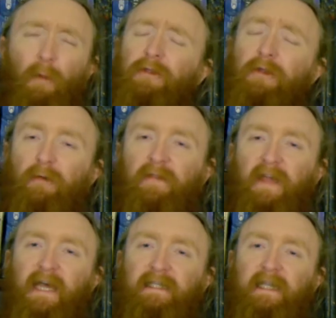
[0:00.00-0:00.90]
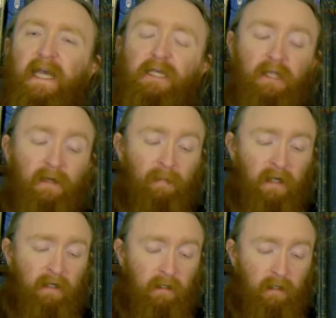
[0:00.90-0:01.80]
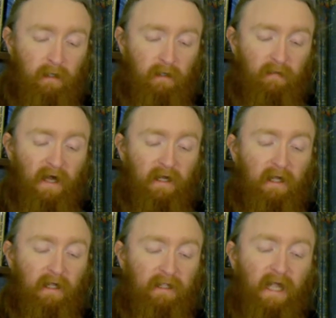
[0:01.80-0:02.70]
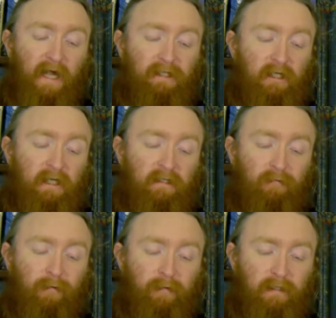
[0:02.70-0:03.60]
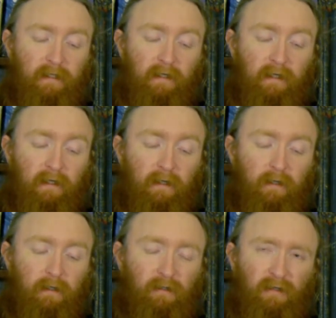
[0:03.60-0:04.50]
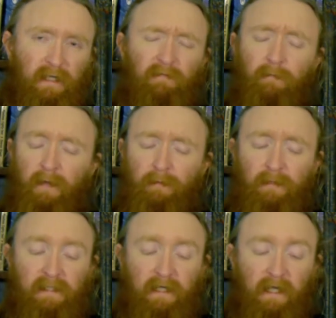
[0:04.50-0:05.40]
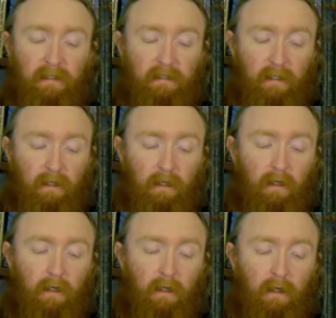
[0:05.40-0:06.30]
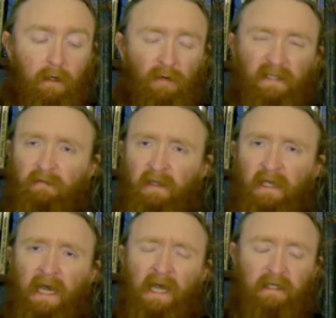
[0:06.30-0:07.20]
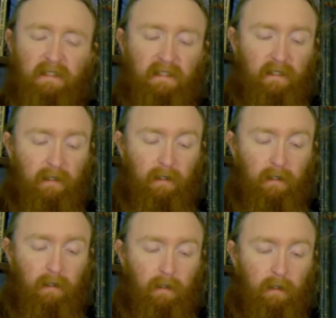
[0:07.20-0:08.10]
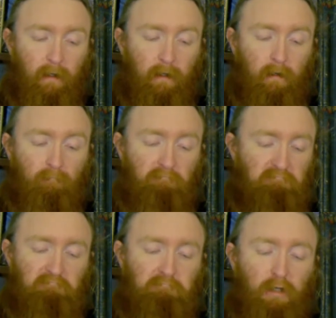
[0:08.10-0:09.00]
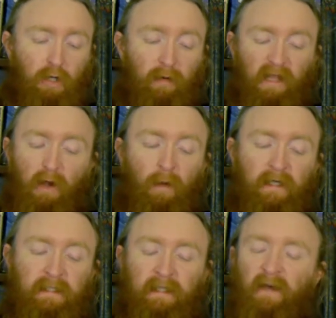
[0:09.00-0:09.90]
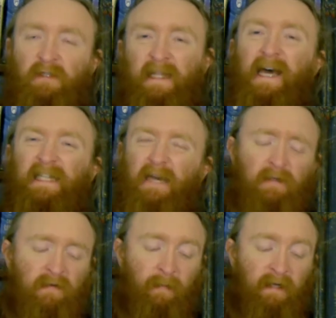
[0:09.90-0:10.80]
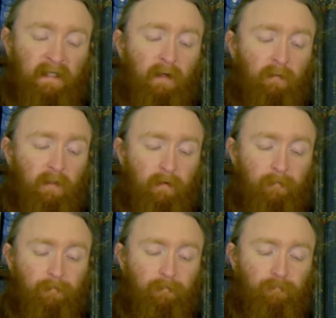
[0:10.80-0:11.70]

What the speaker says: I wondered what the hesitation had been, that catch in his throat. Could he even make mistakes, or was everything an act? But no one outwits the devil's lies. I was out of my depth.